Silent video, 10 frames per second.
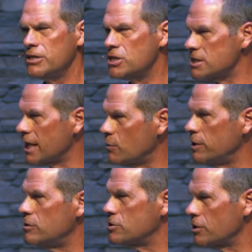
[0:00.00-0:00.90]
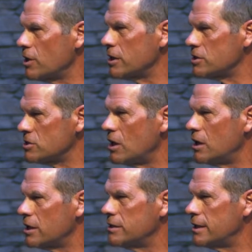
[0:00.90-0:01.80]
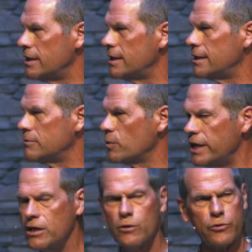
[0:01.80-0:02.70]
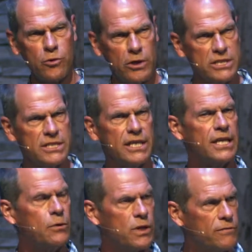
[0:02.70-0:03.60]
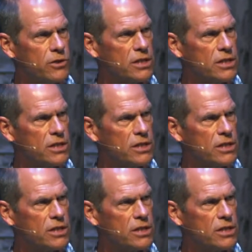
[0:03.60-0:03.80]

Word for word: Just like when you turn on a song on the uh, radio or throw on a C D, whatever you're